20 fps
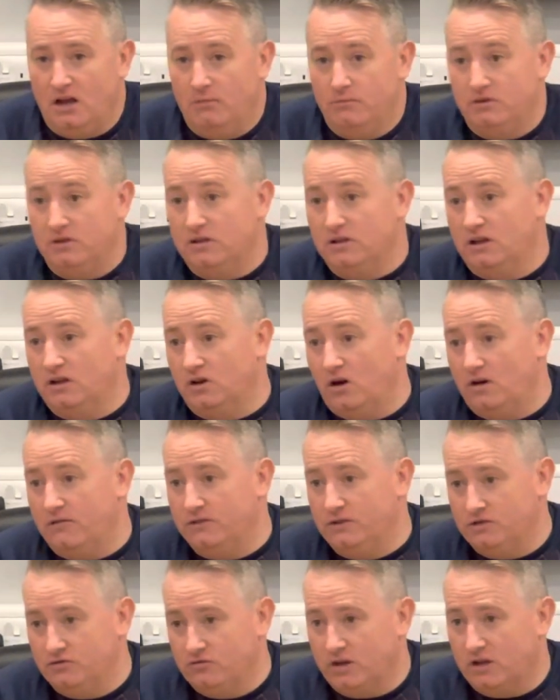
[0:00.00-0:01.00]
didn't get off
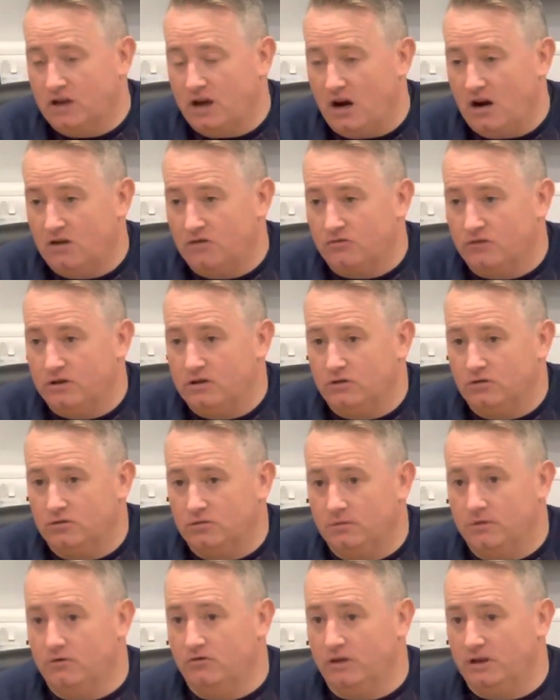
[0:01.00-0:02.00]
in his red card. It looked to
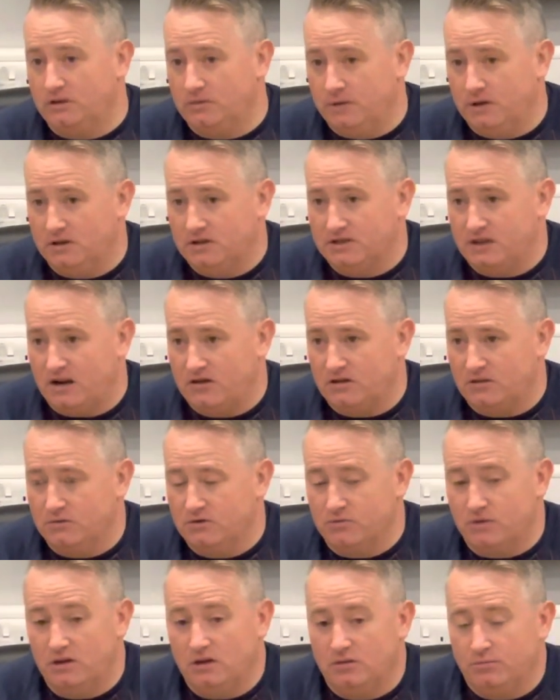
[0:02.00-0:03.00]
be great to be able to start him
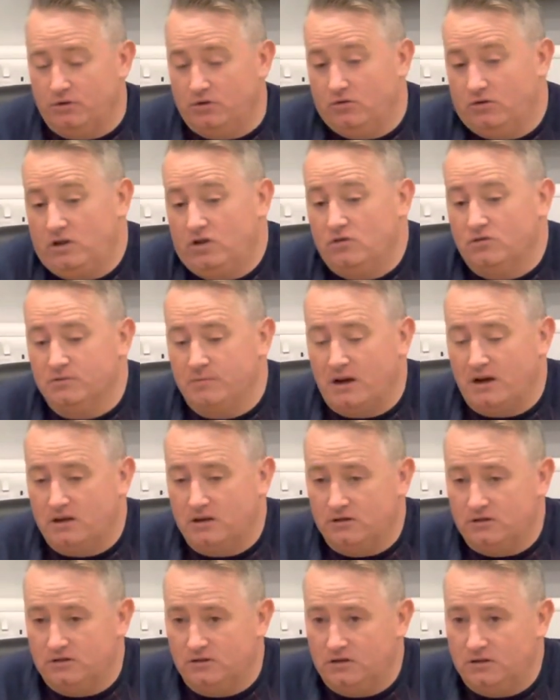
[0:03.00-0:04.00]
as well. Look, but if he comes back
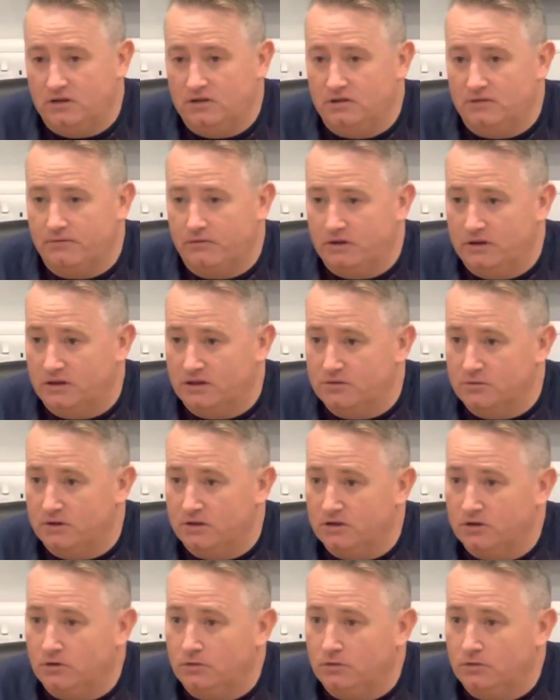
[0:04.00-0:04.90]
into the fray next week.